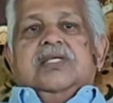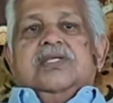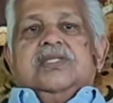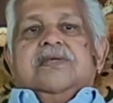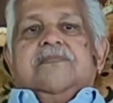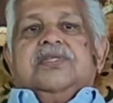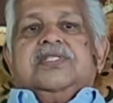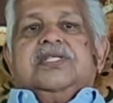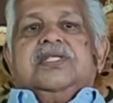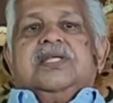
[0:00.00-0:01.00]
the
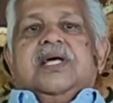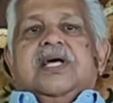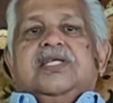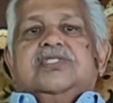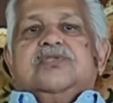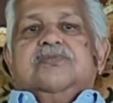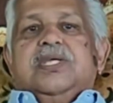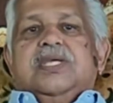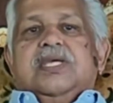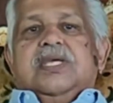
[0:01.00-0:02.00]
patient has to
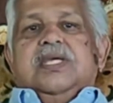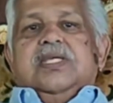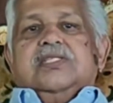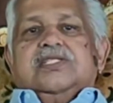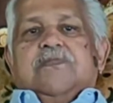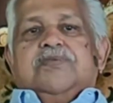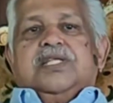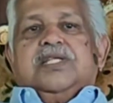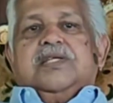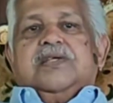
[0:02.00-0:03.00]
be
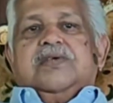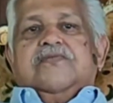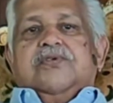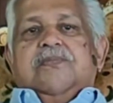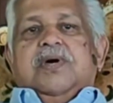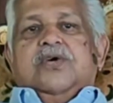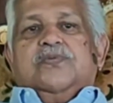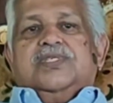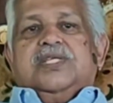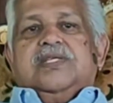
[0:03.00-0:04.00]
subjected for
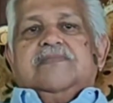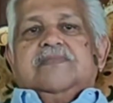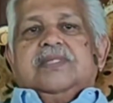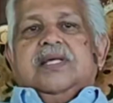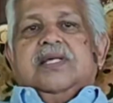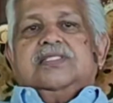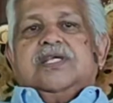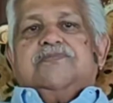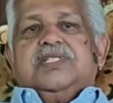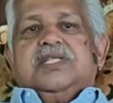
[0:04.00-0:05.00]
biopsy and
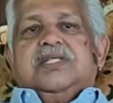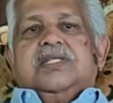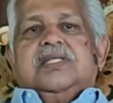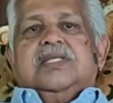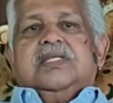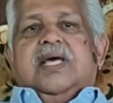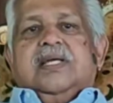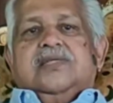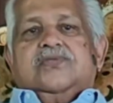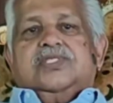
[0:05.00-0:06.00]
subsequent
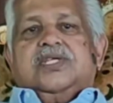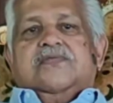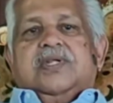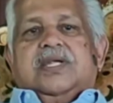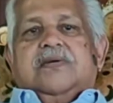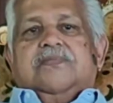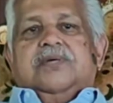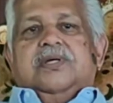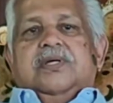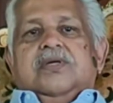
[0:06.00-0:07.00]
diagnostic workup,
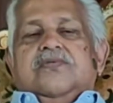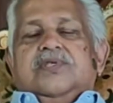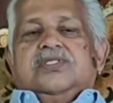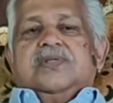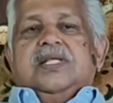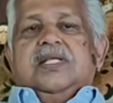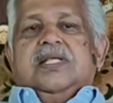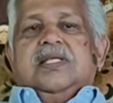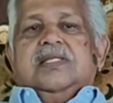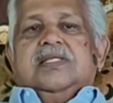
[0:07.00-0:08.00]
which will
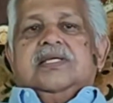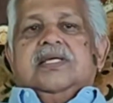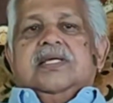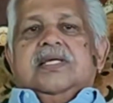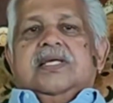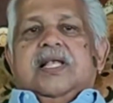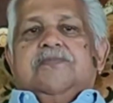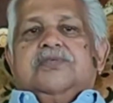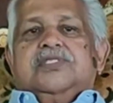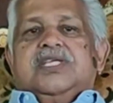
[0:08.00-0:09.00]

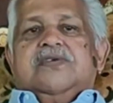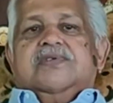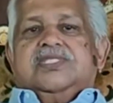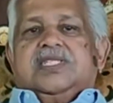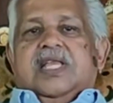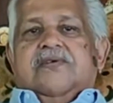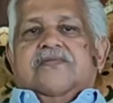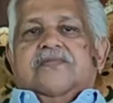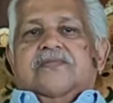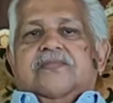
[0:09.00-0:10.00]
help to save his
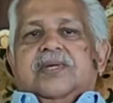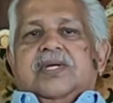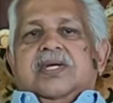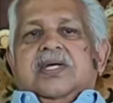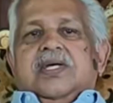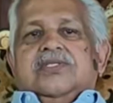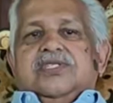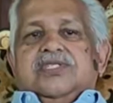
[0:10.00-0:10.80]
life. This is